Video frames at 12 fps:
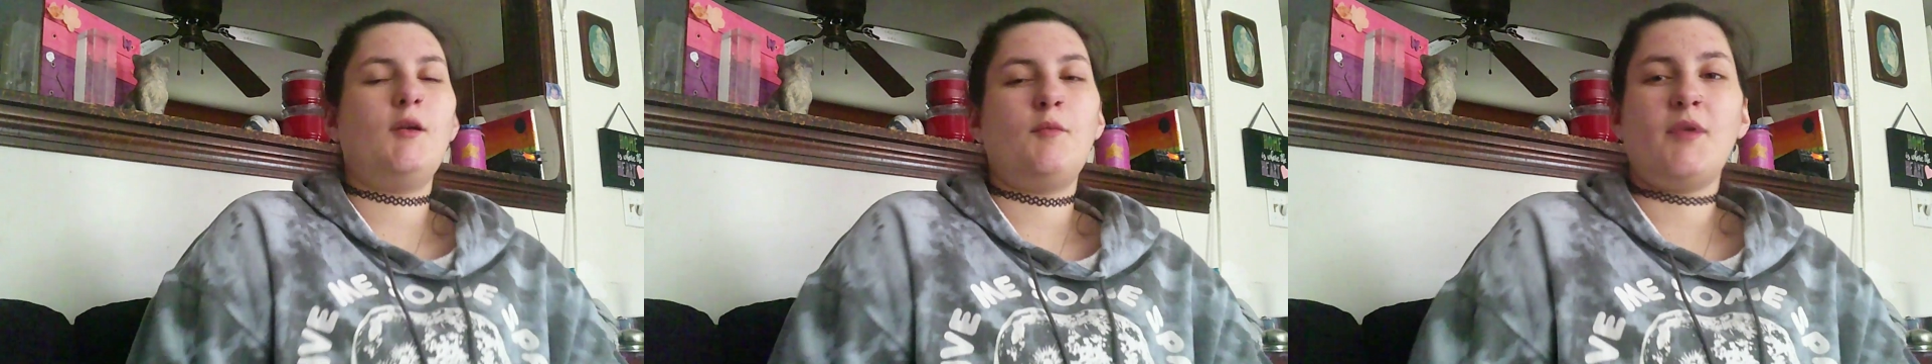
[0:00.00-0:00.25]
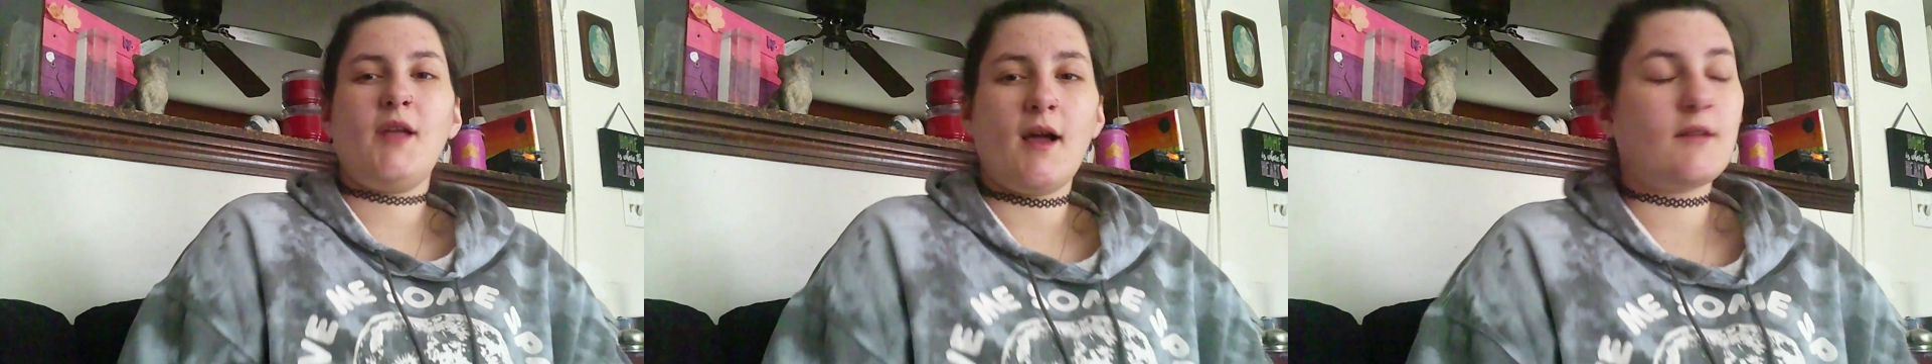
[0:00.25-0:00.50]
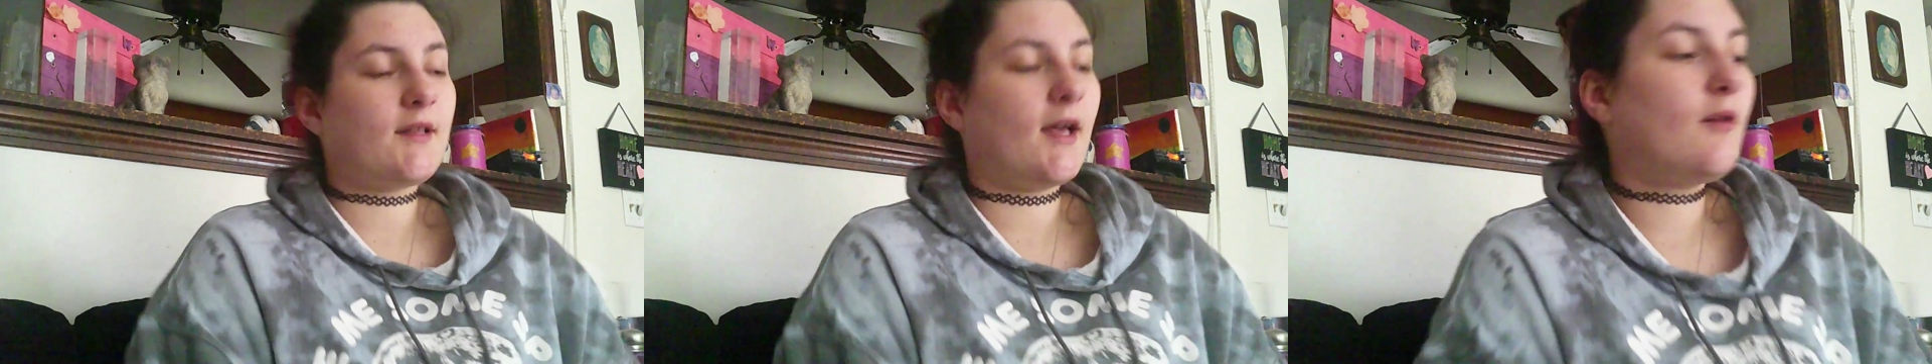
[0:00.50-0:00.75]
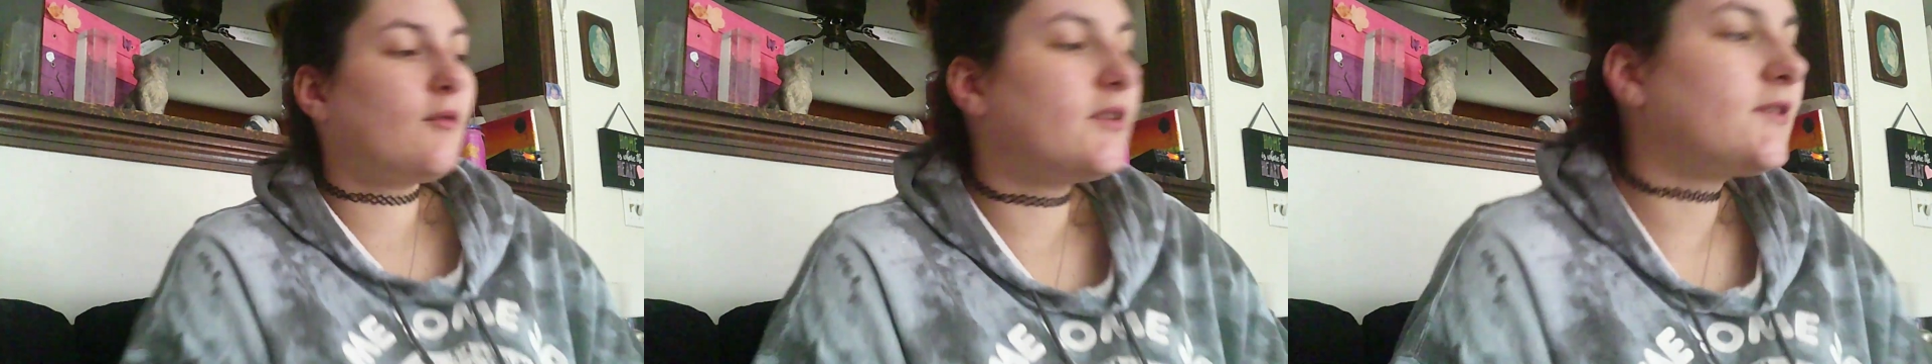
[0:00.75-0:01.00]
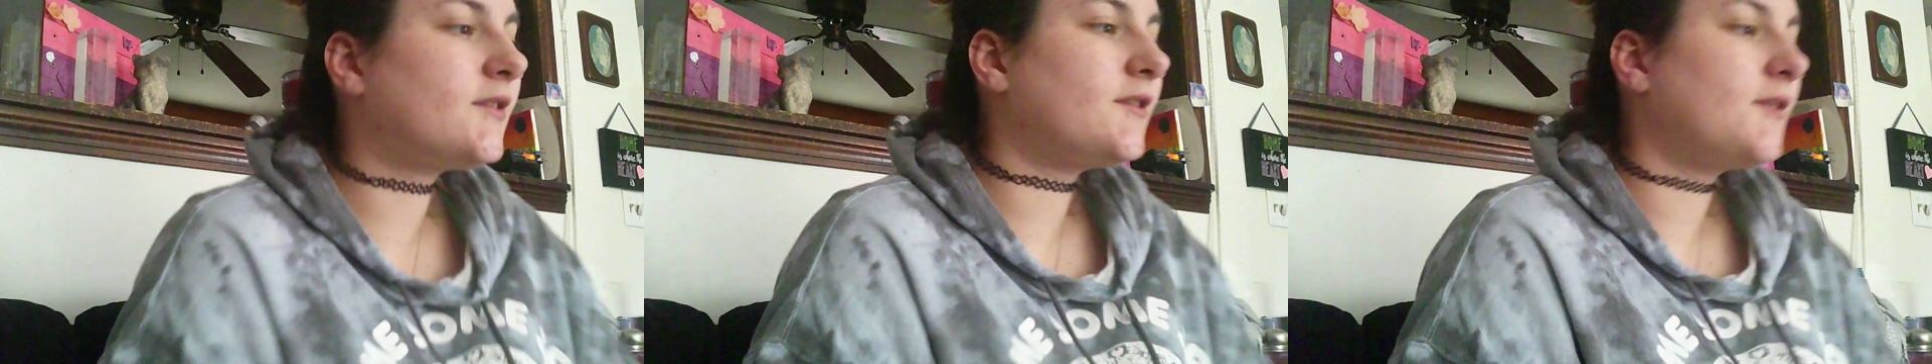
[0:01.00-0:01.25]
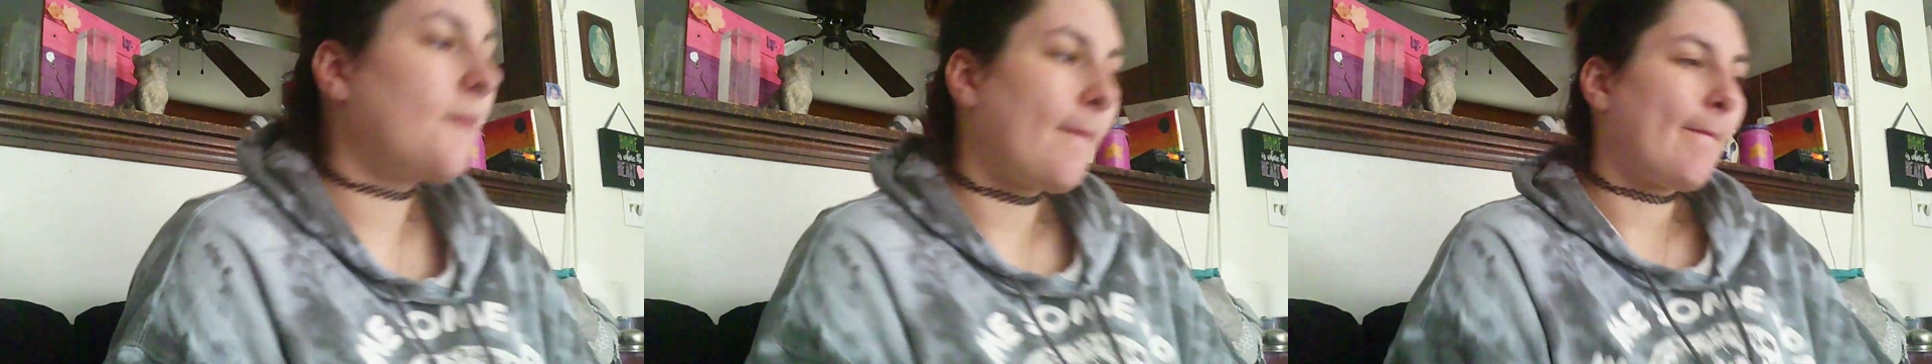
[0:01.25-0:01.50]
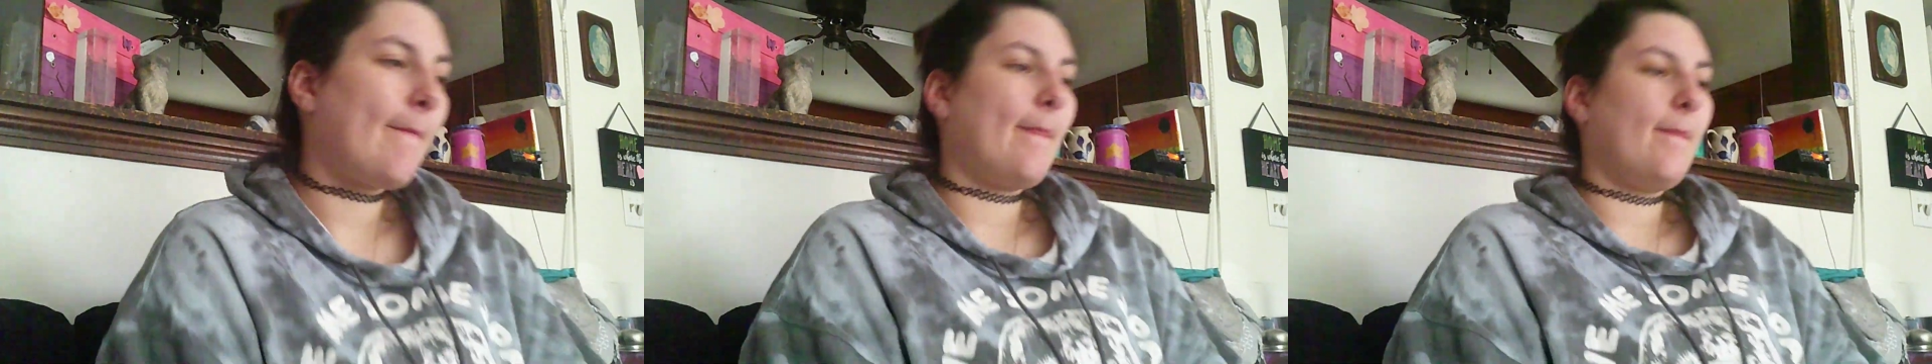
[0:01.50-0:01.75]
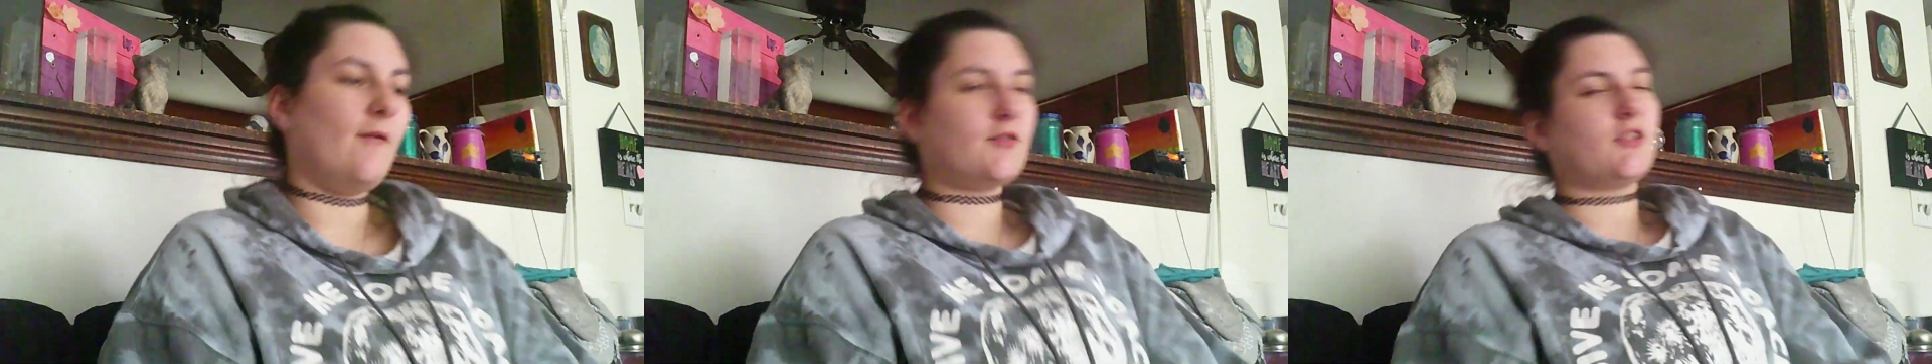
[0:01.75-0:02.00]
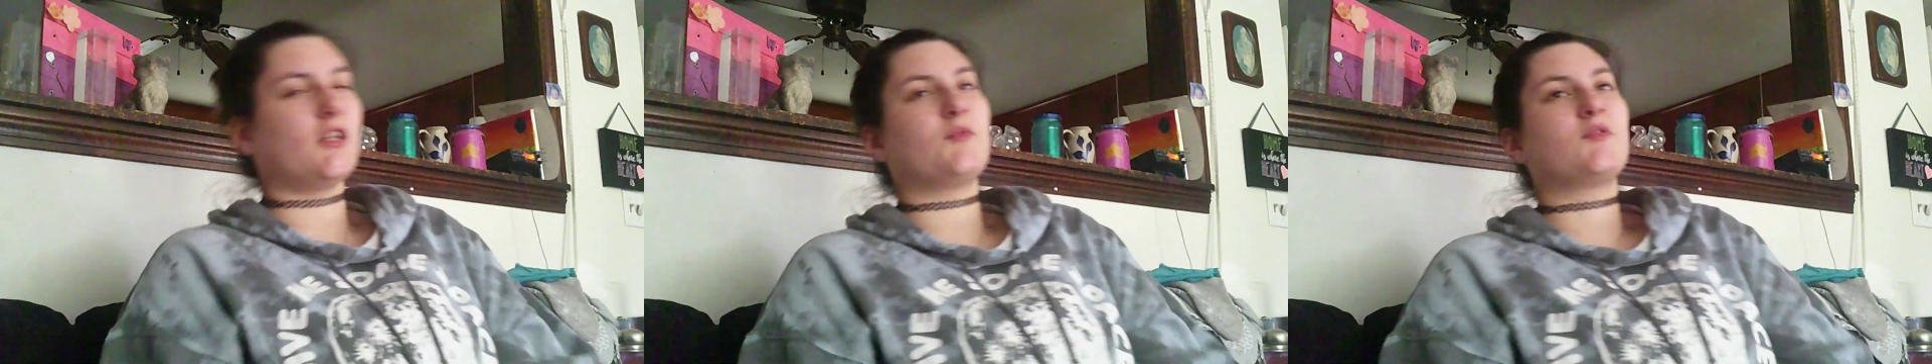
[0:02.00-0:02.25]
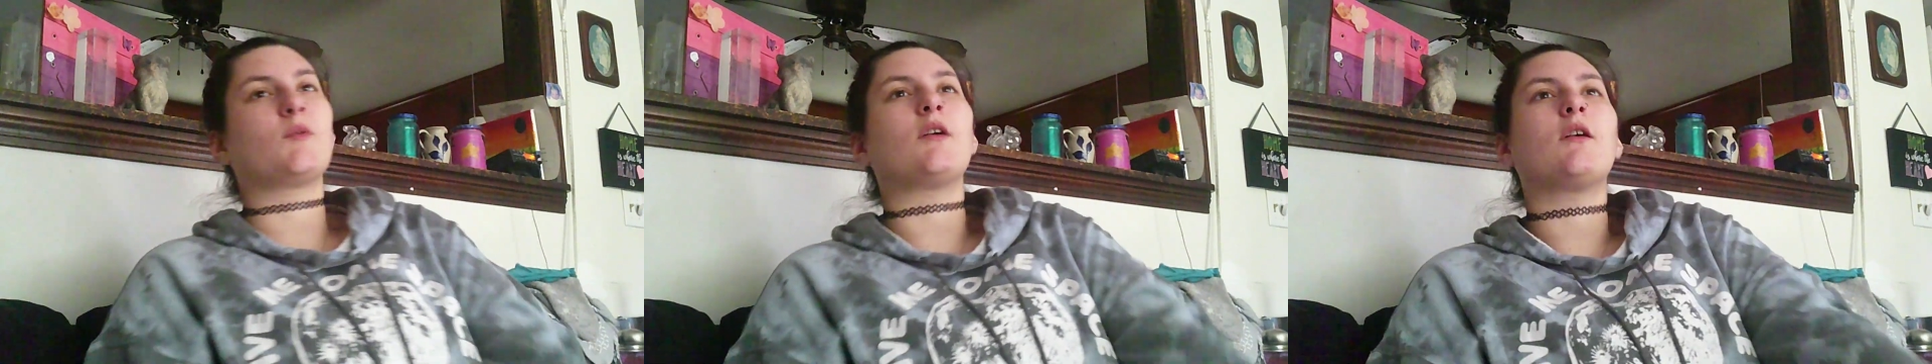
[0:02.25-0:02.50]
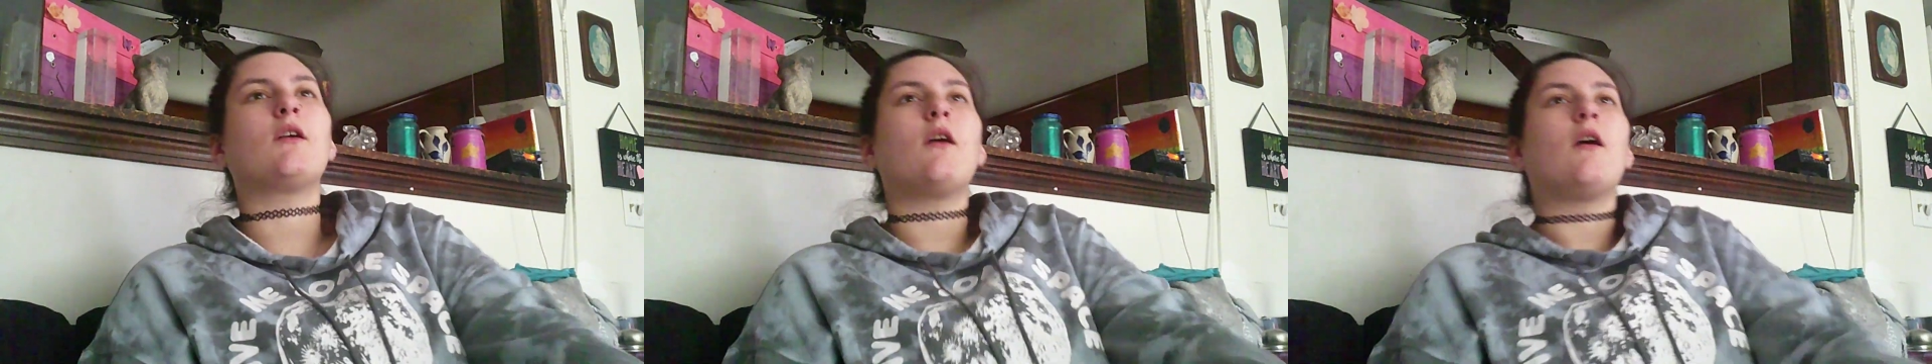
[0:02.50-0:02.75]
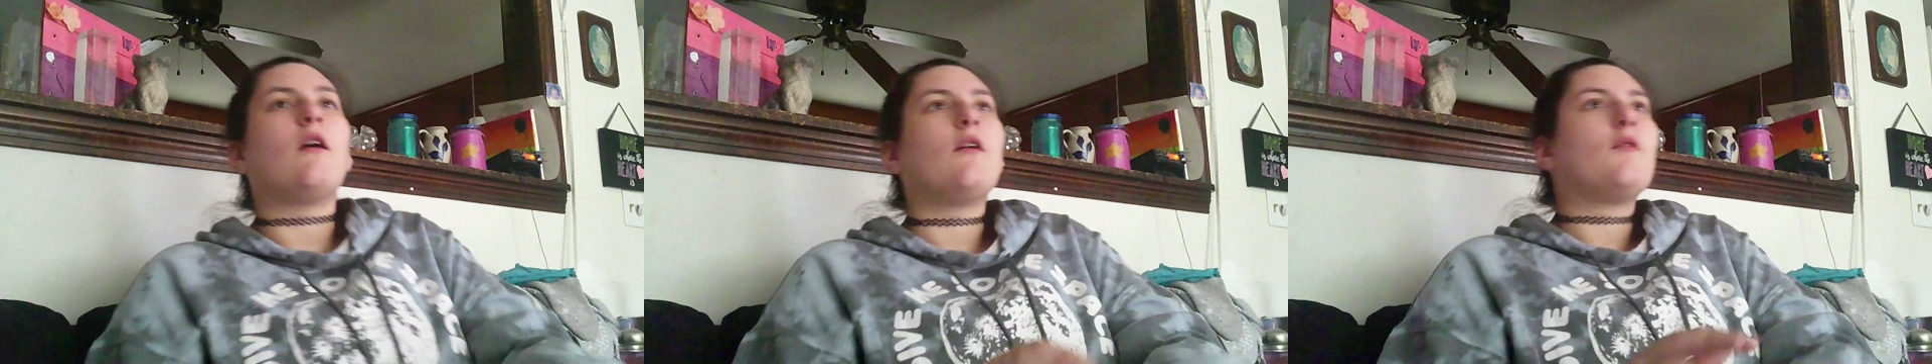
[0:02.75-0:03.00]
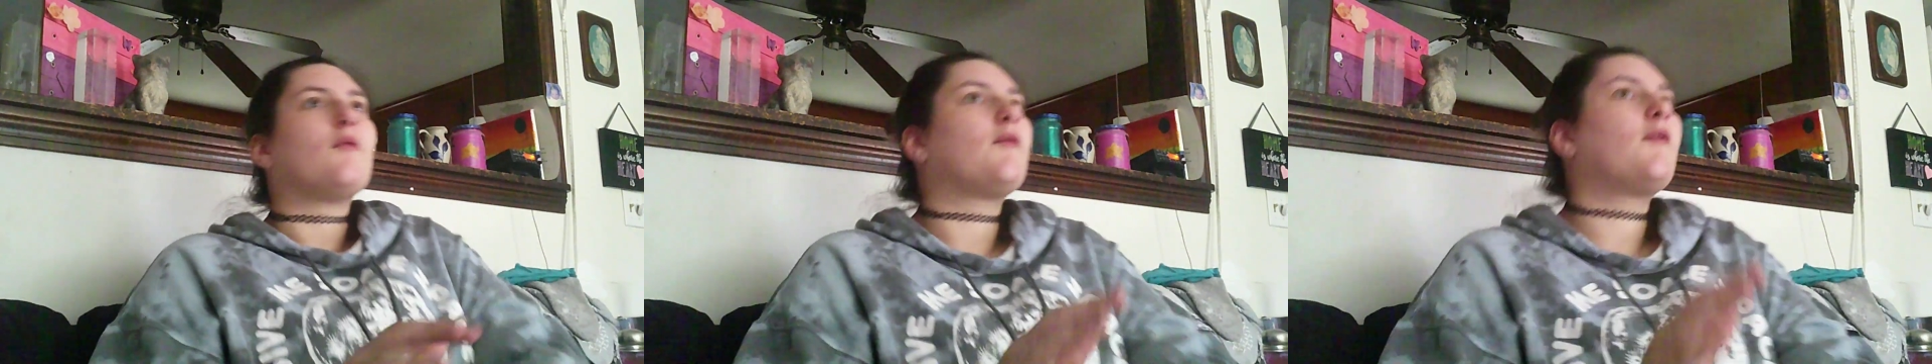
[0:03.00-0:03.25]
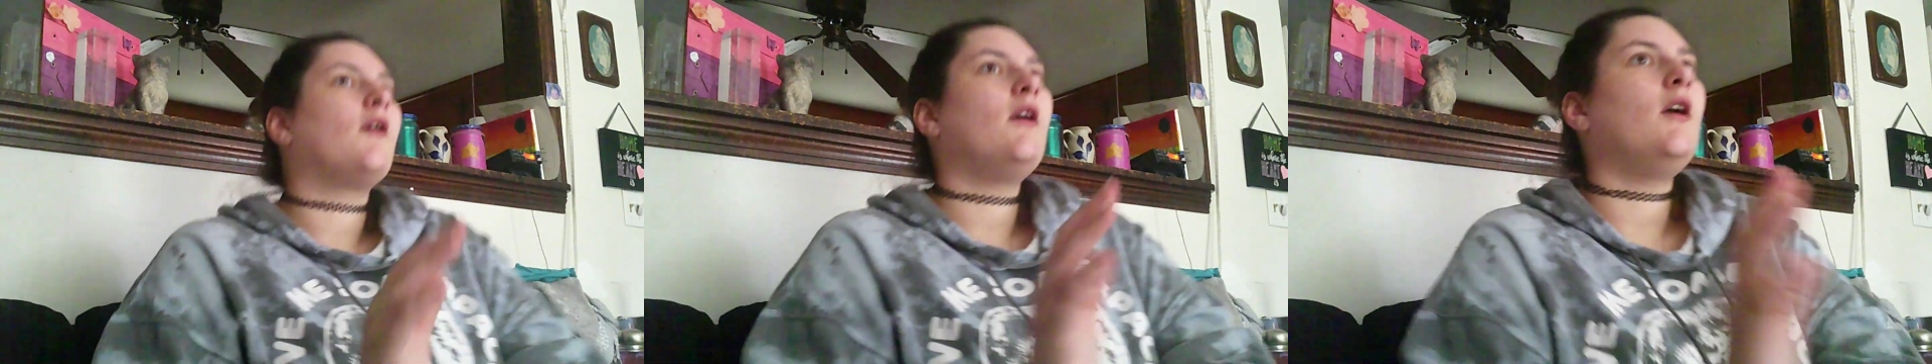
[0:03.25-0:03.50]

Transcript: but yeah, that was those clips were of